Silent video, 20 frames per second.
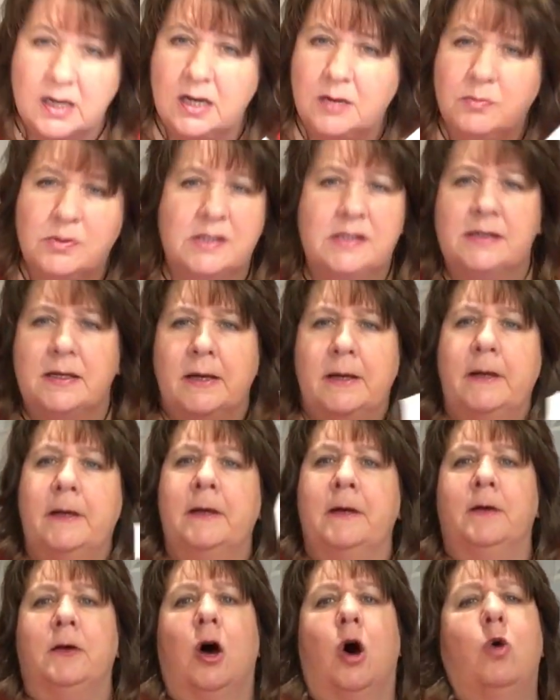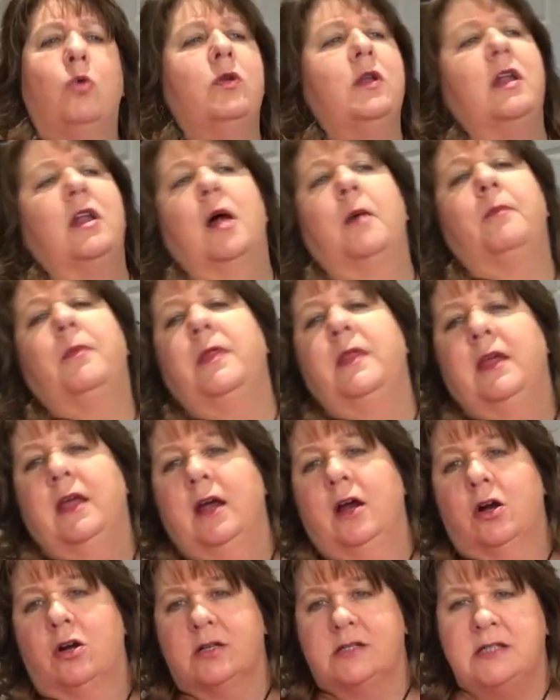and he was holding it up in the
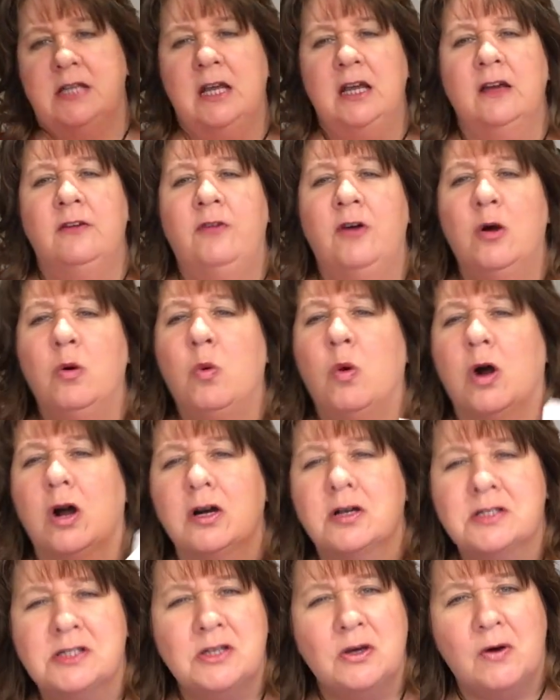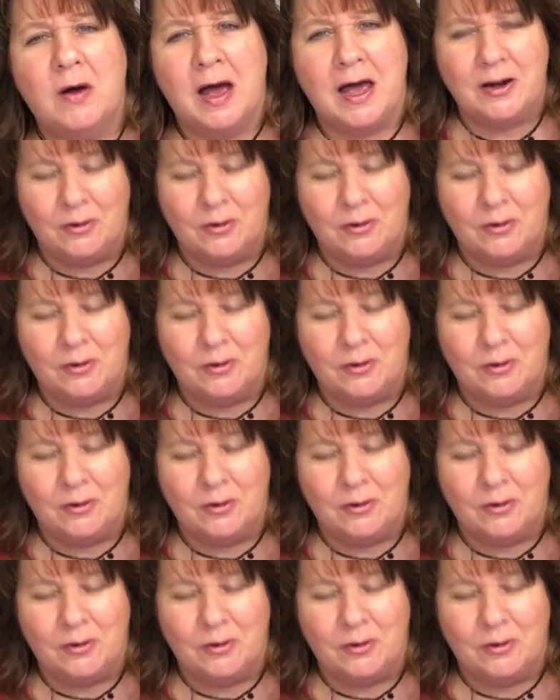air to see if it works. So I